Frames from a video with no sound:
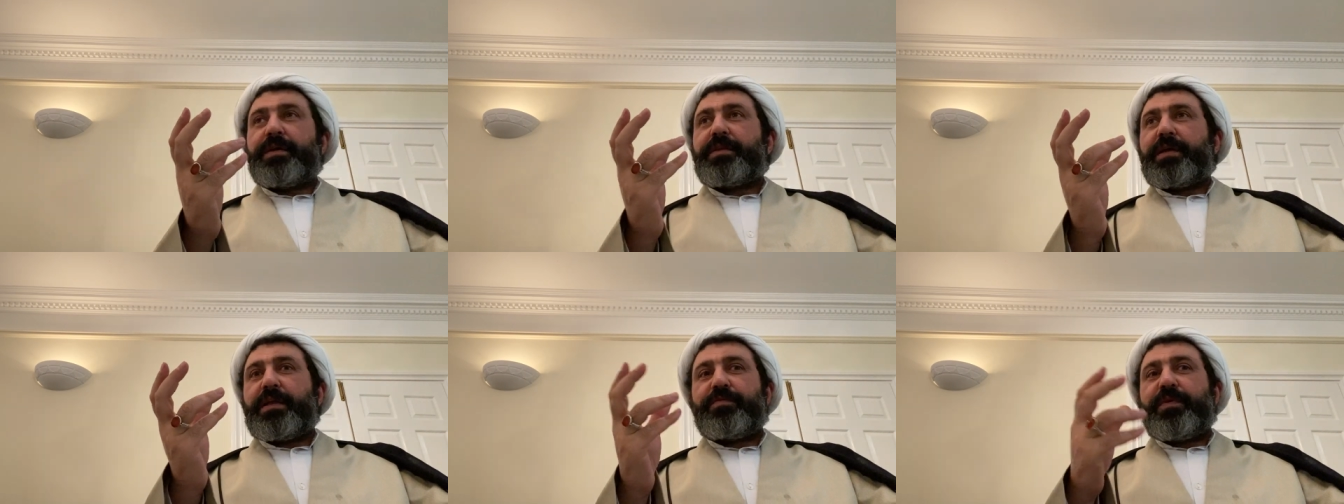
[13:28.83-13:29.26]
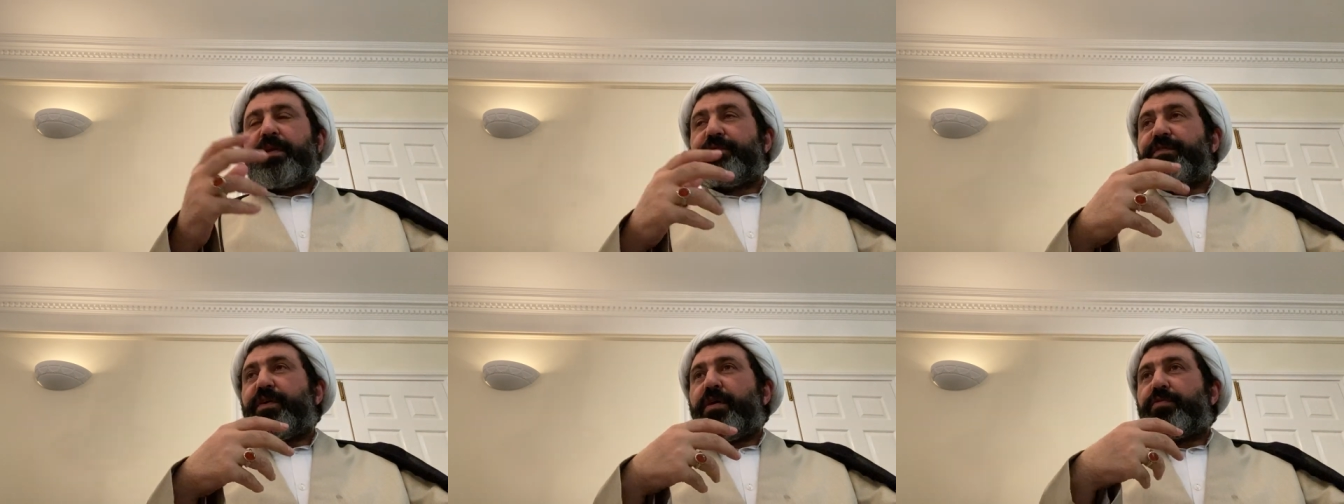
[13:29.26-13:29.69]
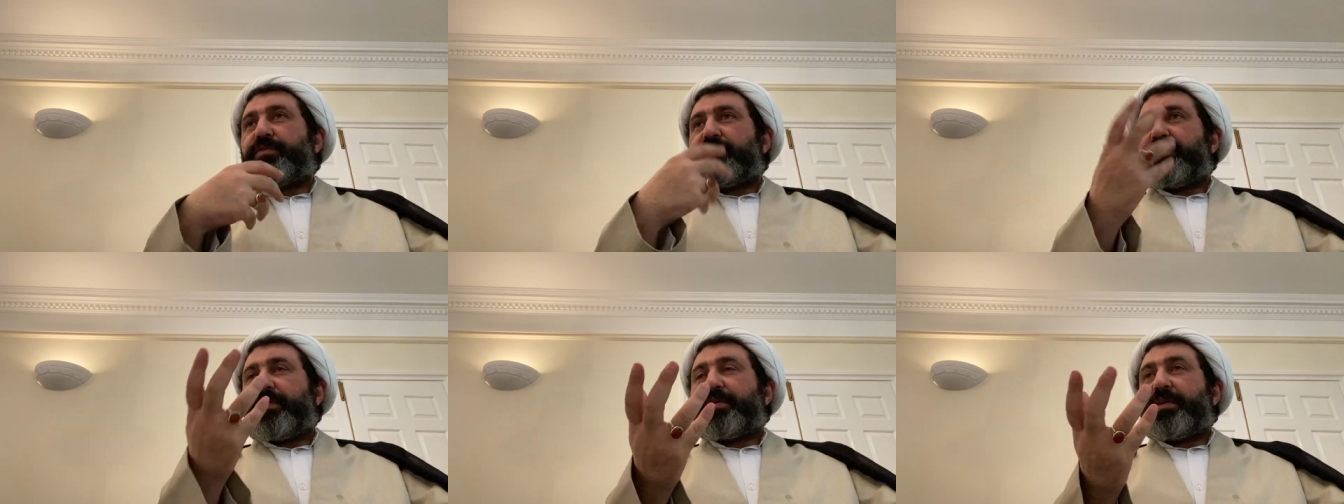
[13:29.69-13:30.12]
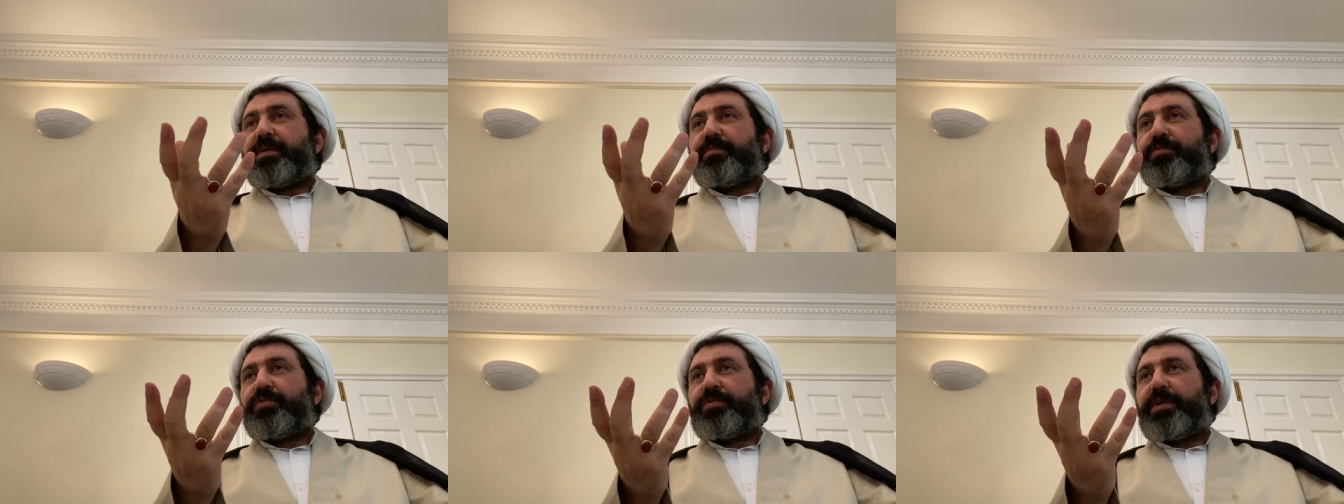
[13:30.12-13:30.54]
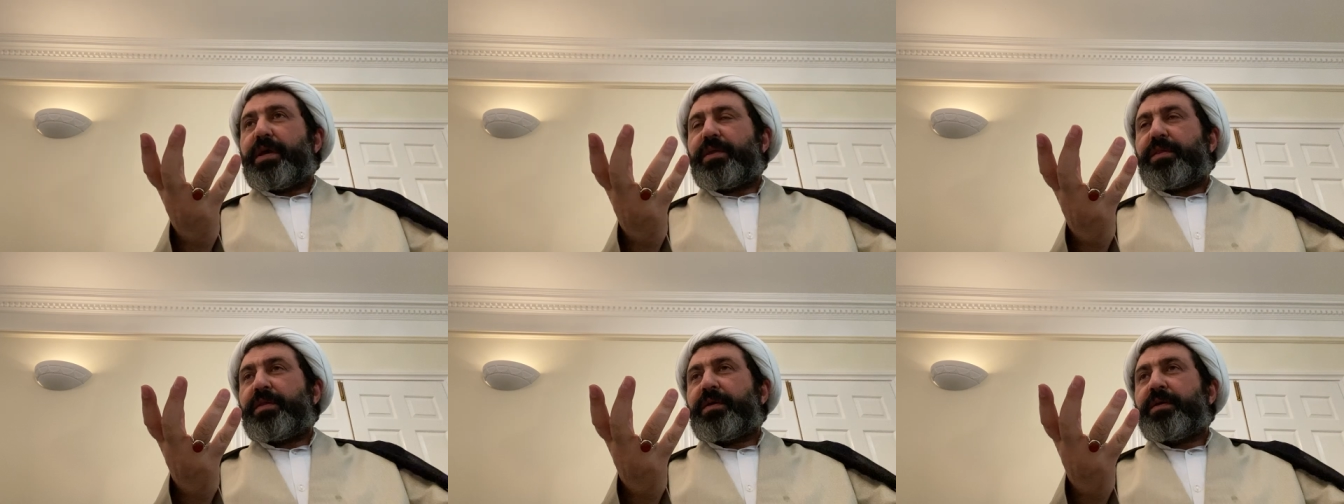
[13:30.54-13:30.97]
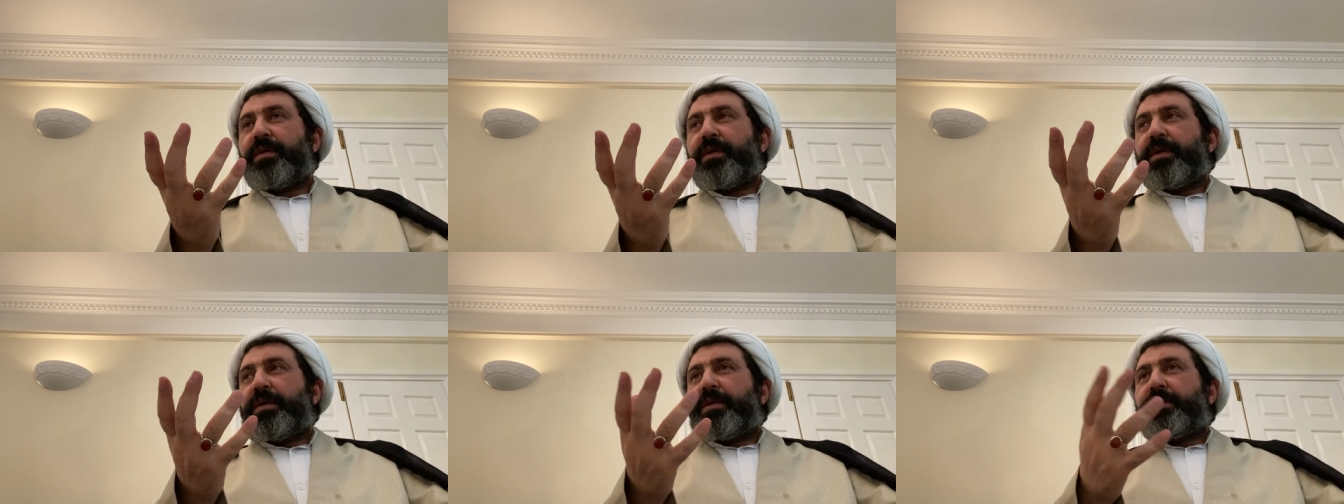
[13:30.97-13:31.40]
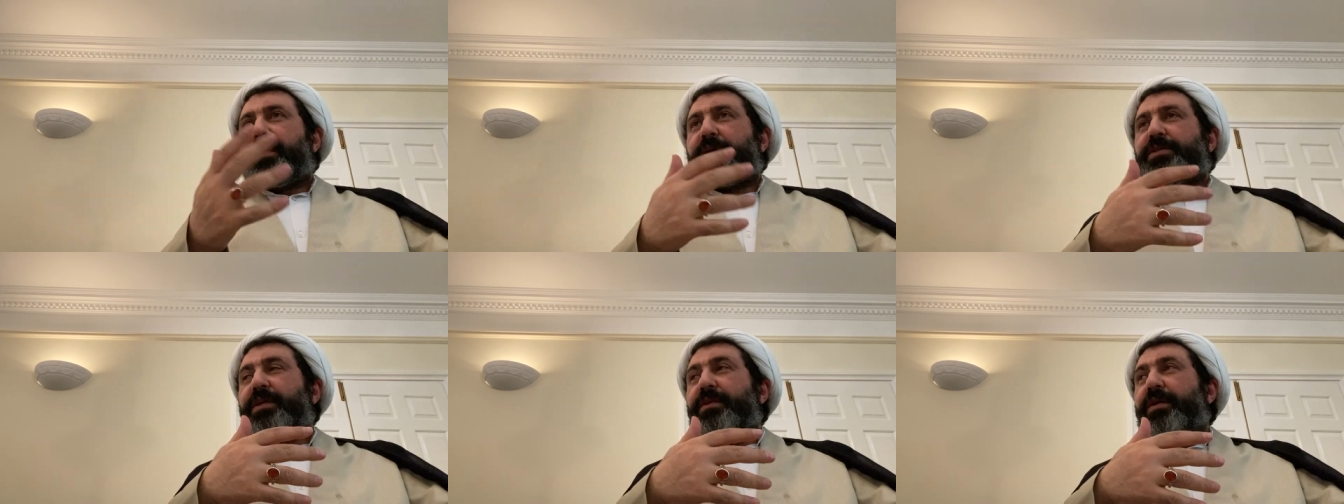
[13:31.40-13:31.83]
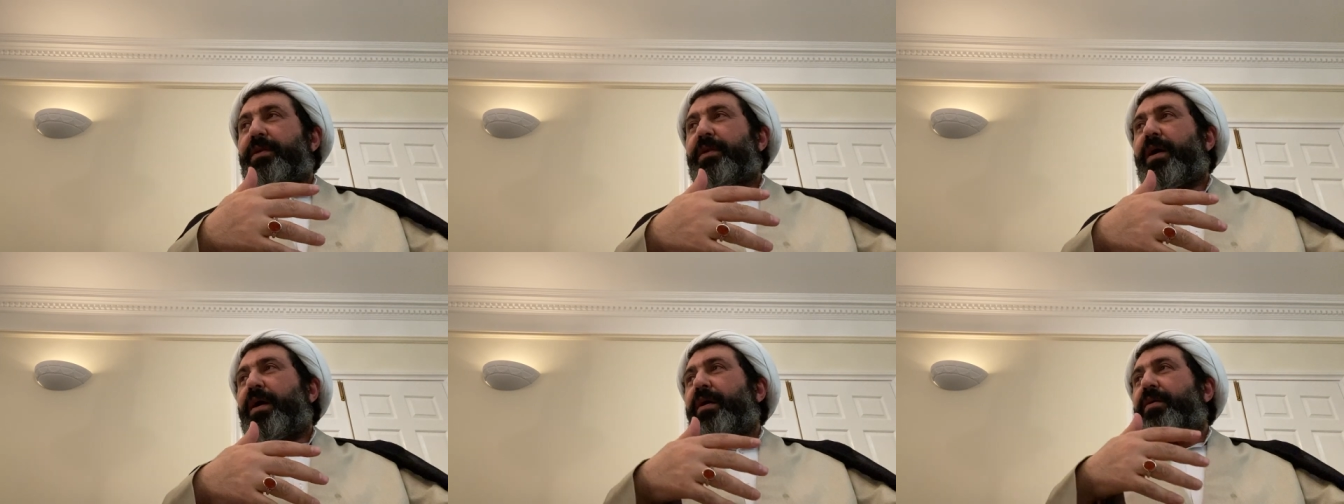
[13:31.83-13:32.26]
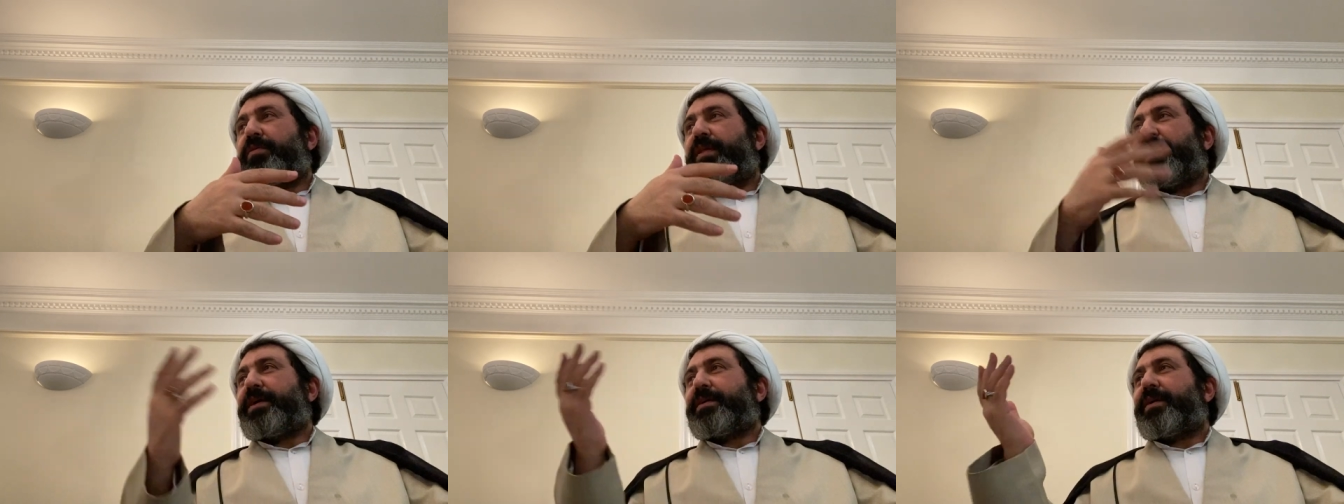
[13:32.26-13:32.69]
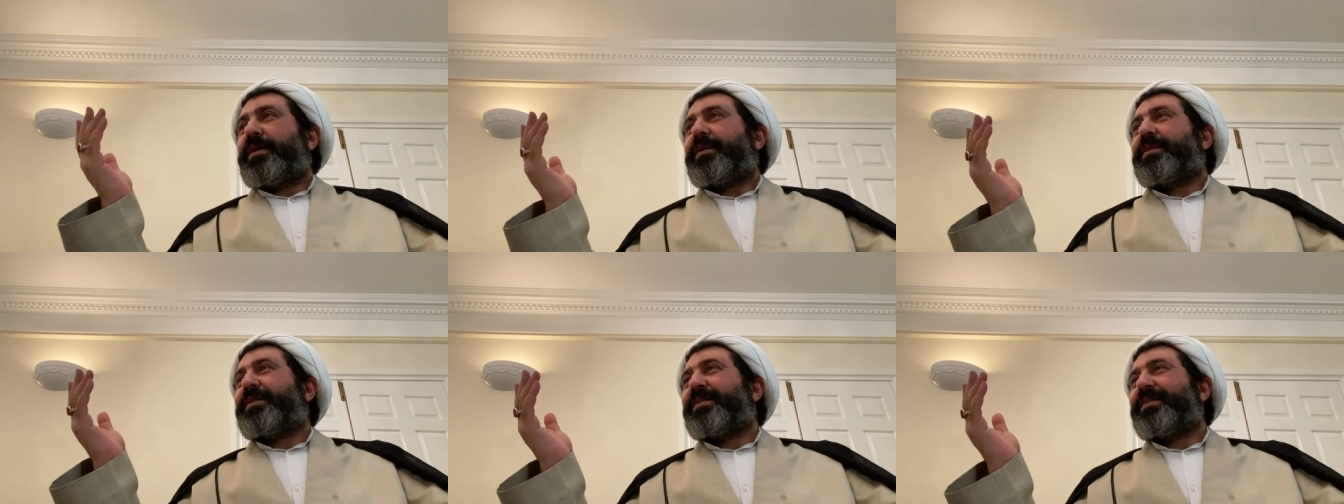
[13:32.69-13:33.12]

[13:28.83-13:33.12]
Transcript: that when Pharaoh threatened them to death, they said, La vaira.